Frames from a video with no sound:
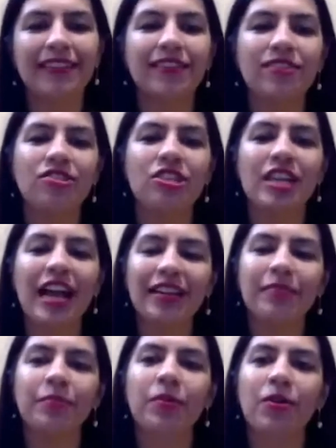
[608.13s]
a
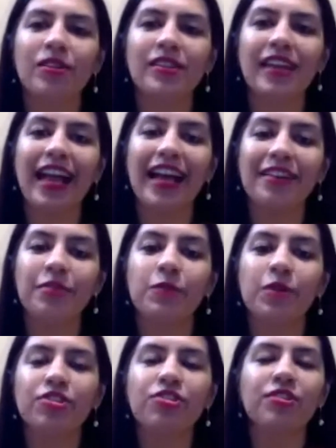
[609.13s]
chatbot and a
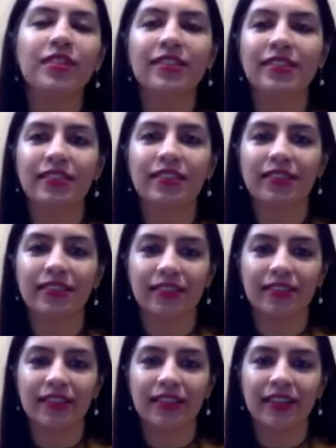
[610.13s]
virtual assistant?
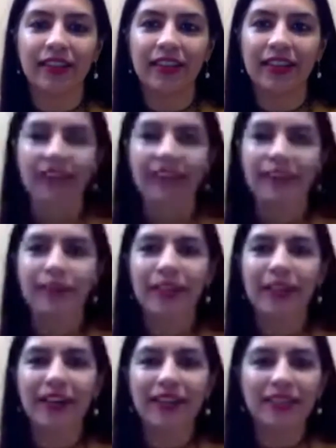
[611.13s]
It's been
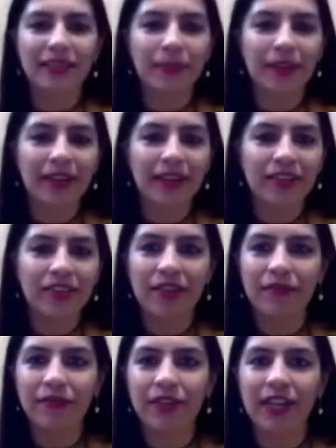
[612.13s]
asked by
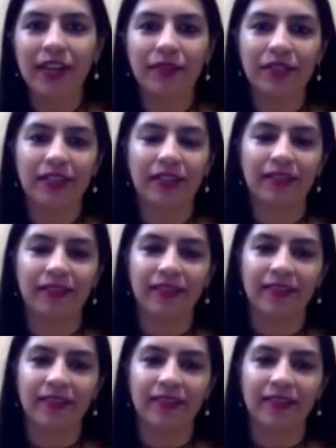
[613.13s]
Jeffrey out here.